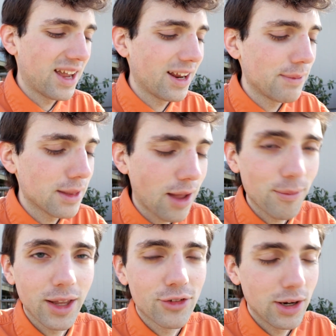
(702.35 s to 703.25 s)
And I mean,
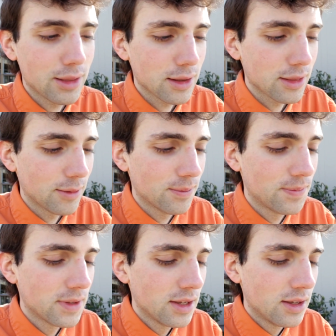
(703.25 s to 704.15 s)
I'm like criticizing them.
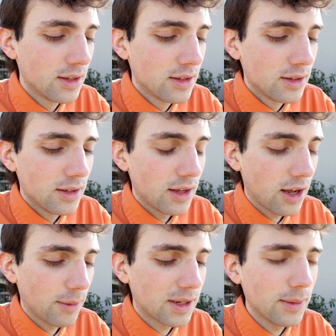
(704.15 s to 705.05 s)

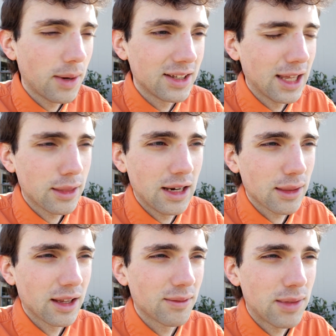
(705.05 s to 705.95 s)
Keep in mind, Destiny
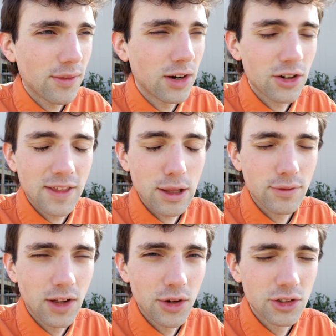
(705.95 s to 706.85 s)
has like several
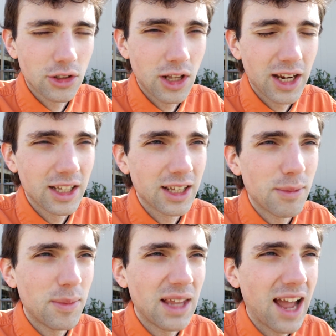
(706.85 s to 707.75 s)
100,000 followers online, like
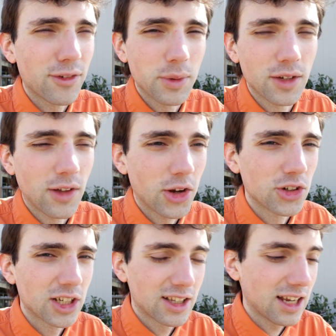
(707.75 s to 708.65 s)
maybe 500,000
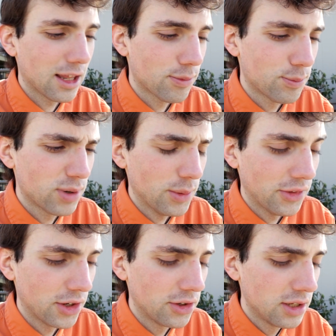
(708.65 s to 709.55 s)
followers. Like, the guy's pretty
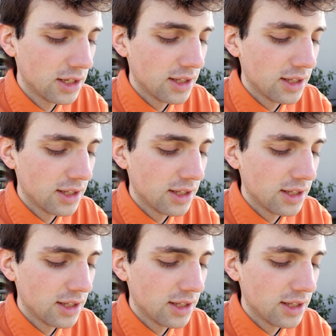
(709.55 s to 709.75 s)
well known.